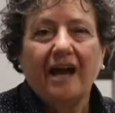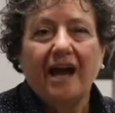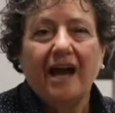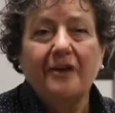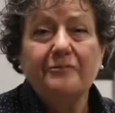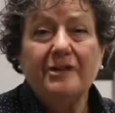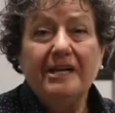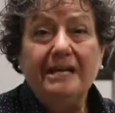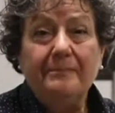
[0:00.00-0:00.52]

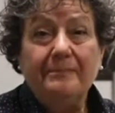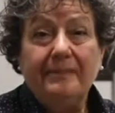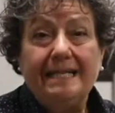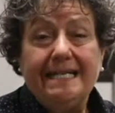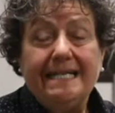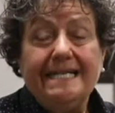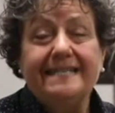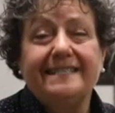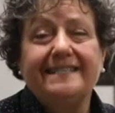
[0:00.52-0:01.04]
I'm really
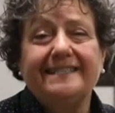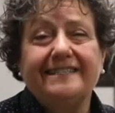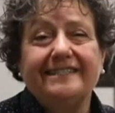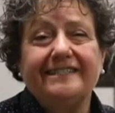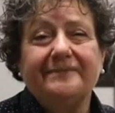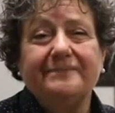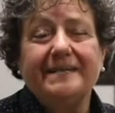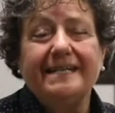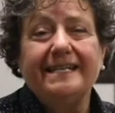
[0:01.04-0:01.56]
pleased
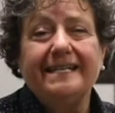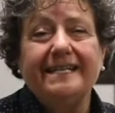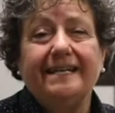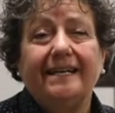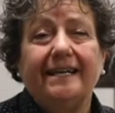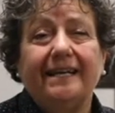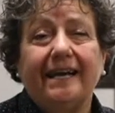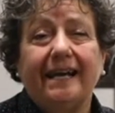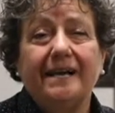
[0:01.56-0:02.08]
to
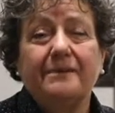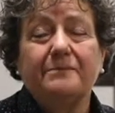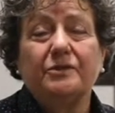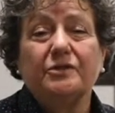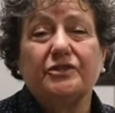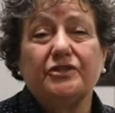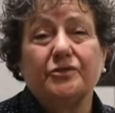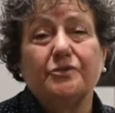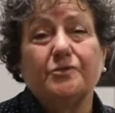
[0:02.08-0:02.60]
be able
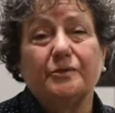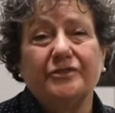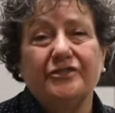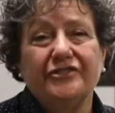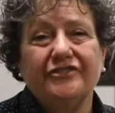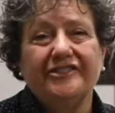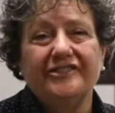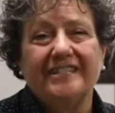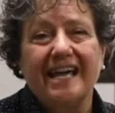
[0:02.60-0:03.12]
to talk to
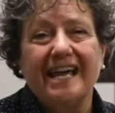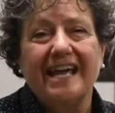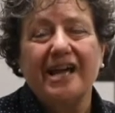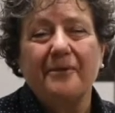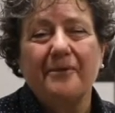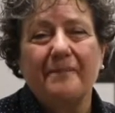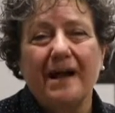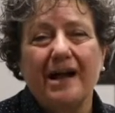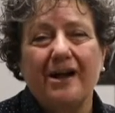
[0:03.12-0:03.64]
you today
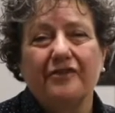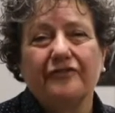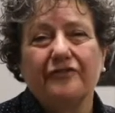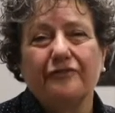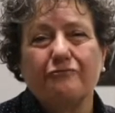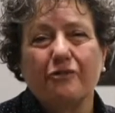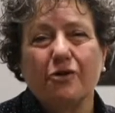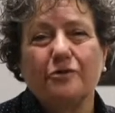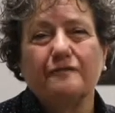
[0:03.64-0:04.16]
about
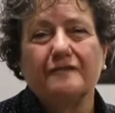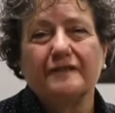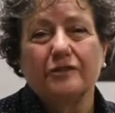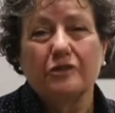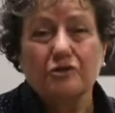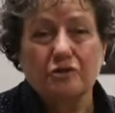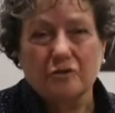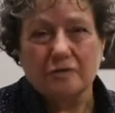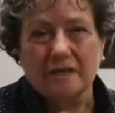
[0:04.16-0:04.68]
the role of
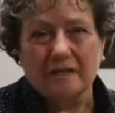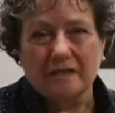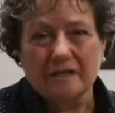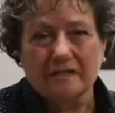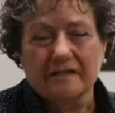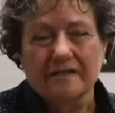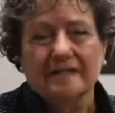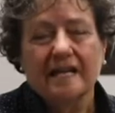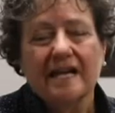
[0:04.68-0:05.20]
social
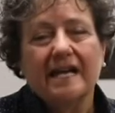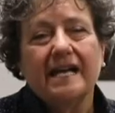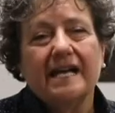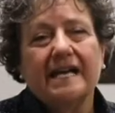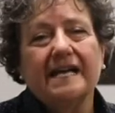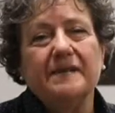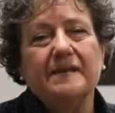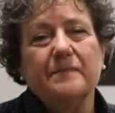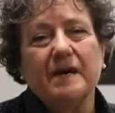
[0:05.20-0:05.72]
workers
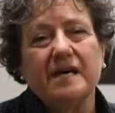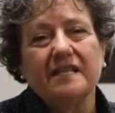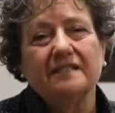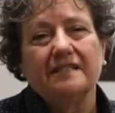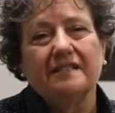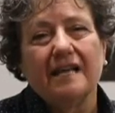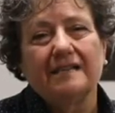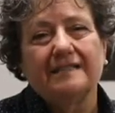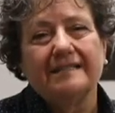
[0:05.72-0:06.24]
in
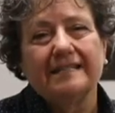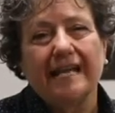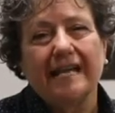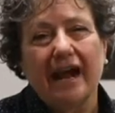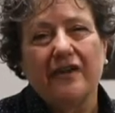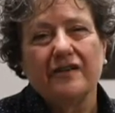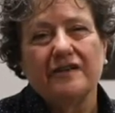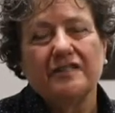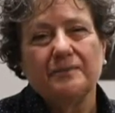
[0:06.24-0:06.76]
personalising
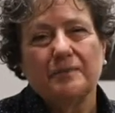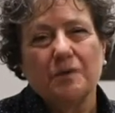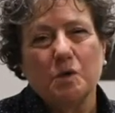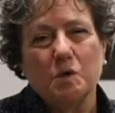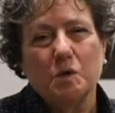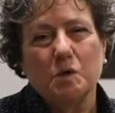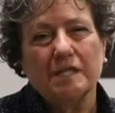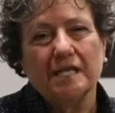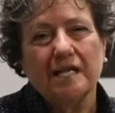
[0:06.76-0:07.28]
care and
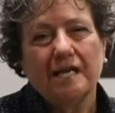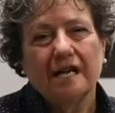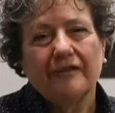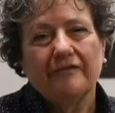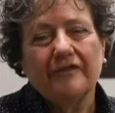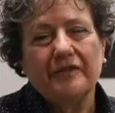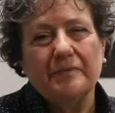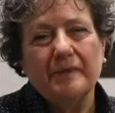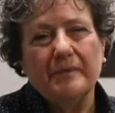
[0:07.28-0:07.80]
support
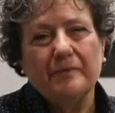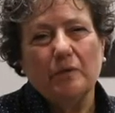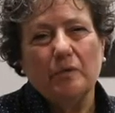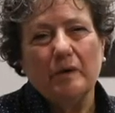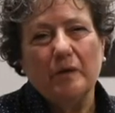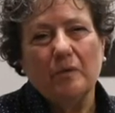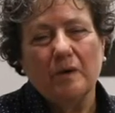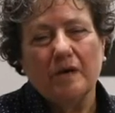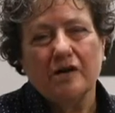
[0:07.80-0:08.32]
for the people
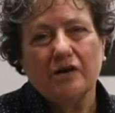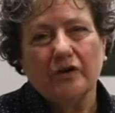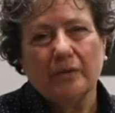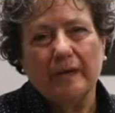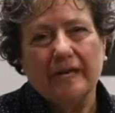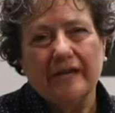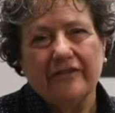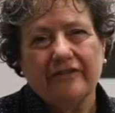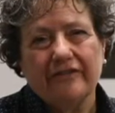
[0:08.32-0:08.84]
we work
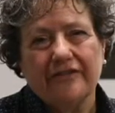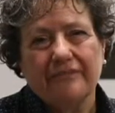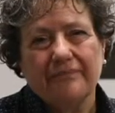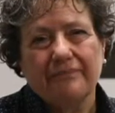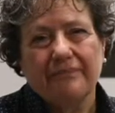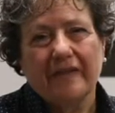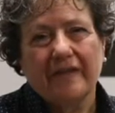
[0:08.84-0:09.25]
with.